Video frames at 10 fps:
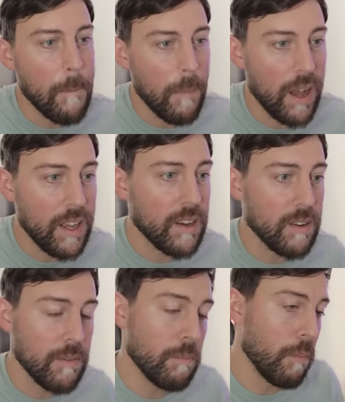
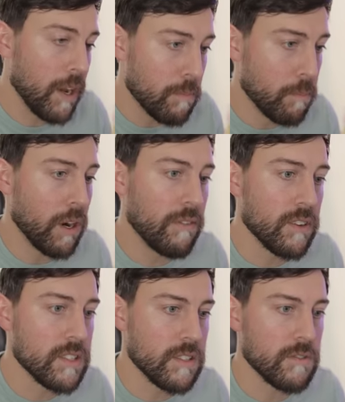my my
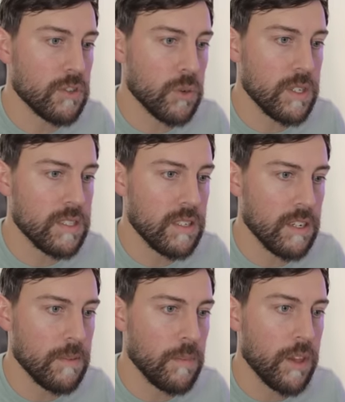preference of choice
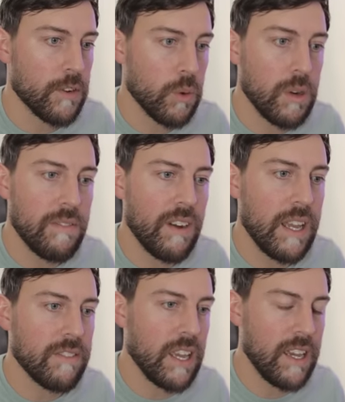here.
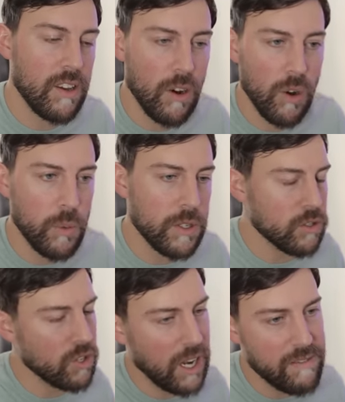25K all-wheel
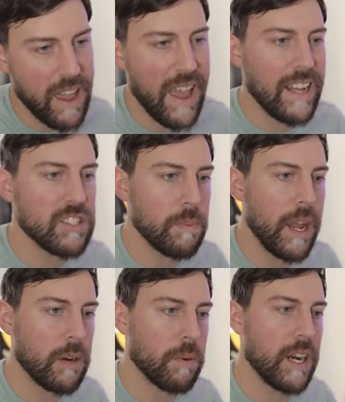drive
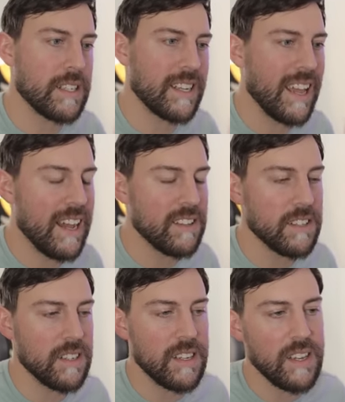hatchback
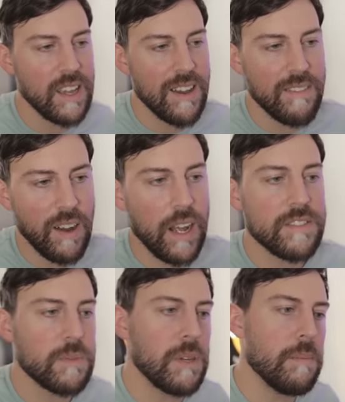practicality,
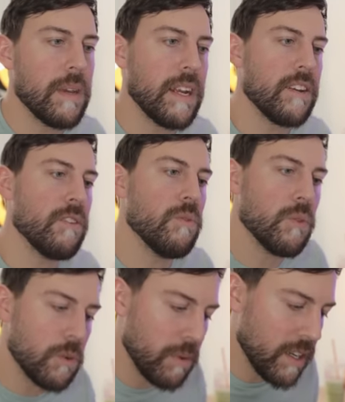five-speed manual.
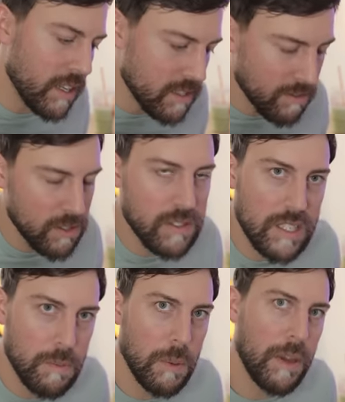Would it be nice if it was
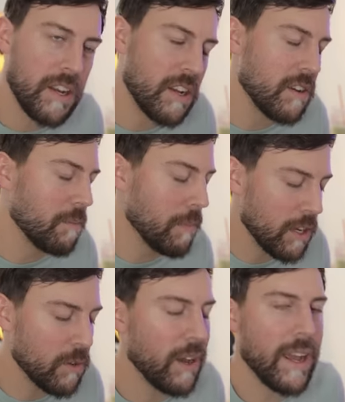six-speed manual?
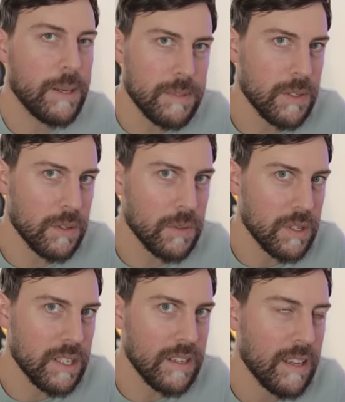Manual,
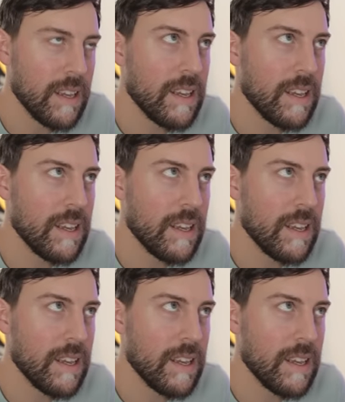absolutely.